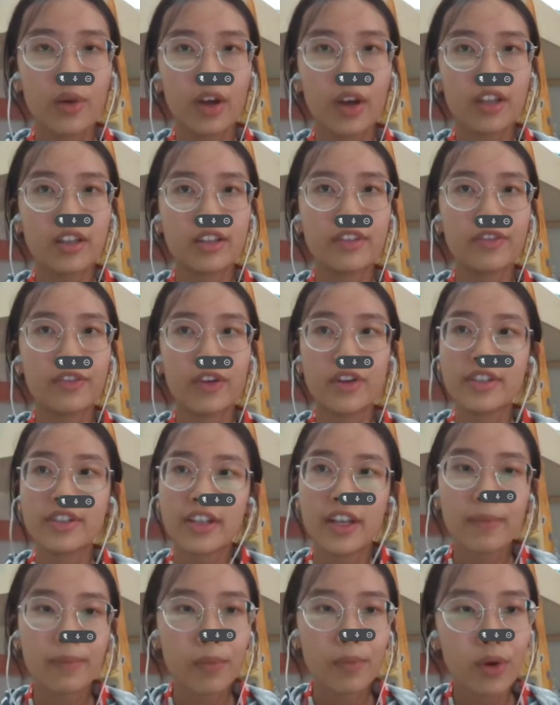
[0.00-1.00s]
And for
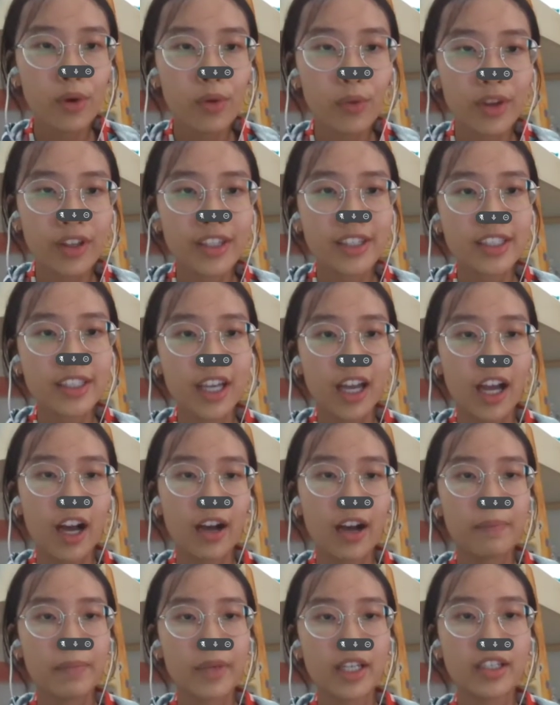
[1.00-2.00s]
example, when
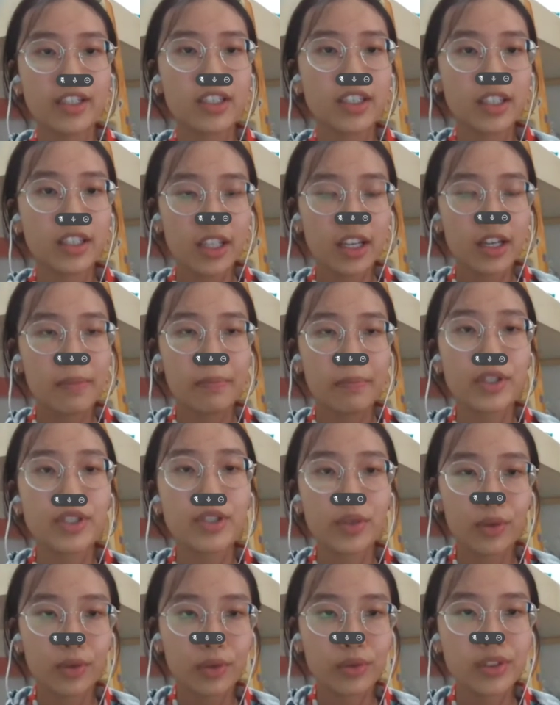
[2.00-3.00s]
my
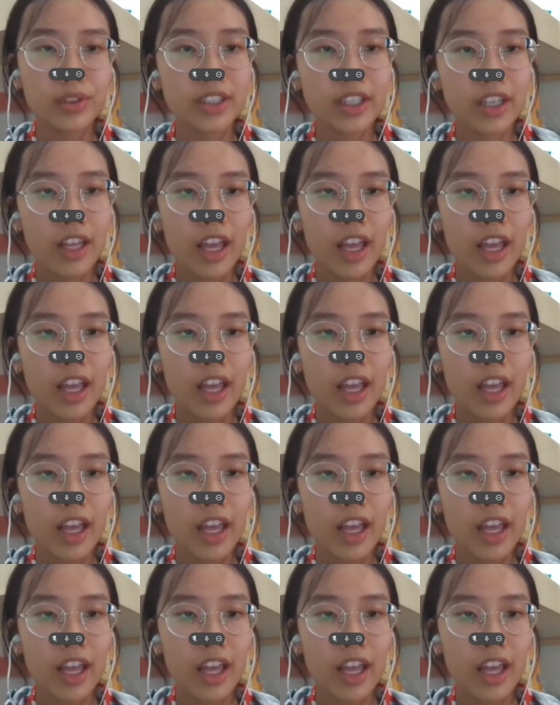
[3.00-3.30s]
school